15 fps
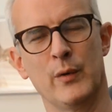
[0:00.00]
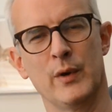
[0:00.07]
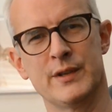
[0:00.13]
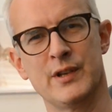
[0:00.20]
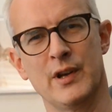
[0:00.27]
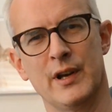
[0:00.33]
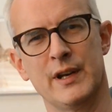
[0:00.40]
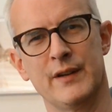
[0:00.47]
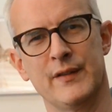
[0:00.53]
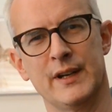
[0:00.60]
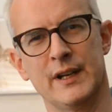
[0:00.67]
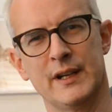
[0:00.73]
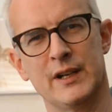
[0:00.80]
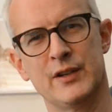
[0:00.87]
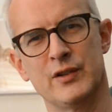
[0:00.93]
a sign of an
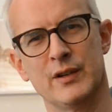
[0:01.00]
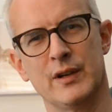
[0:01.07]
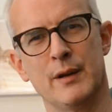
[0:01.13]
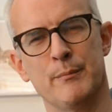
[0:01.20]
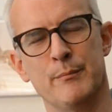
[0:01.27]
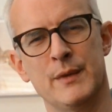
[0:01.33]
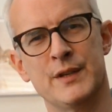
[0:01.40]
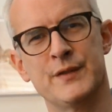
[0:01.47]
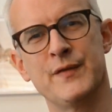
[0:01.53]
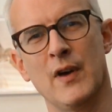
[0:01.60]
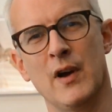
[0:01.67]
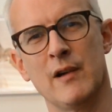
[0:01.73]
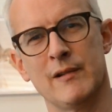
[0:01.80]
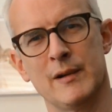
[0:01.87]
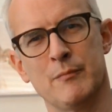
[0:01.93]
ignition and
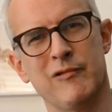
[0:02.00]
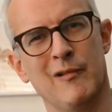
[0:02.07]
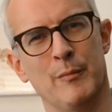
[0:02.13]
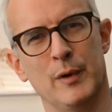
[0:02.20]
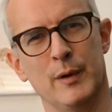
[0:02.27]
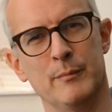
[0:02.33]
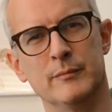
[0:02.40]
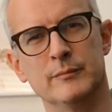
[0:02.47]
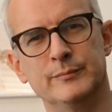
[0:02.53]
misfiring problem.